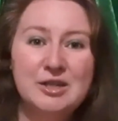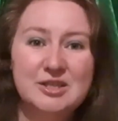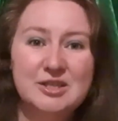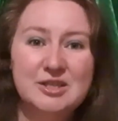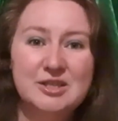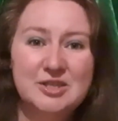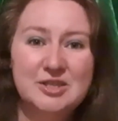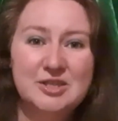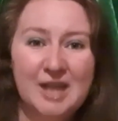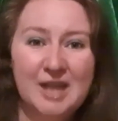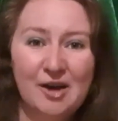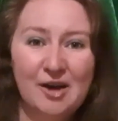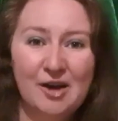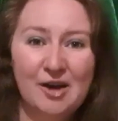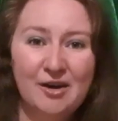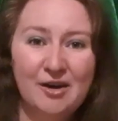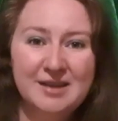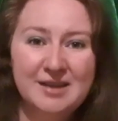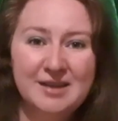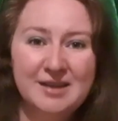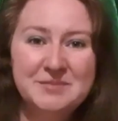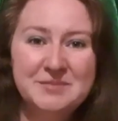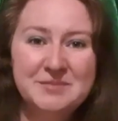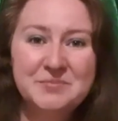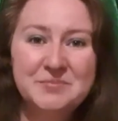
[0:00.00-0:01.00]
The heart
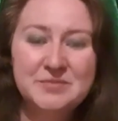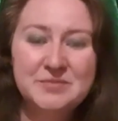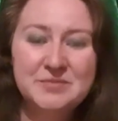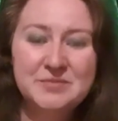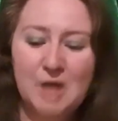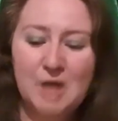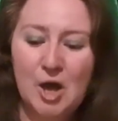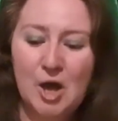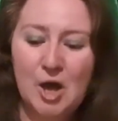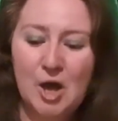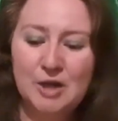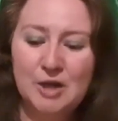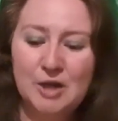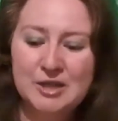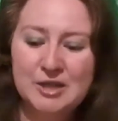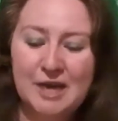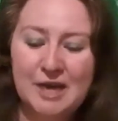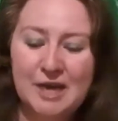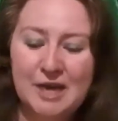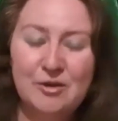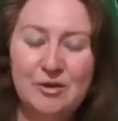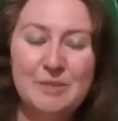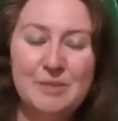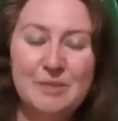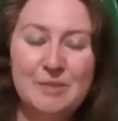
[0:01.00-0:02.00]
chakra being the
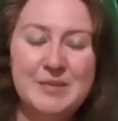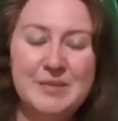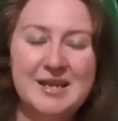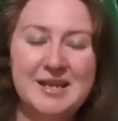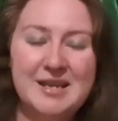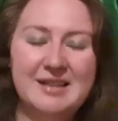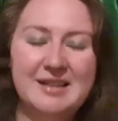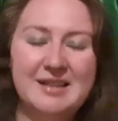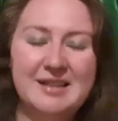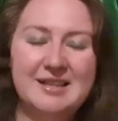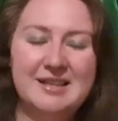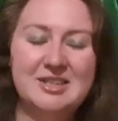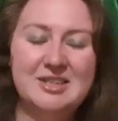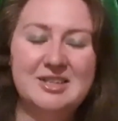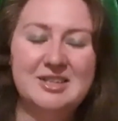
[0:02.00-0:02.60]
chakra that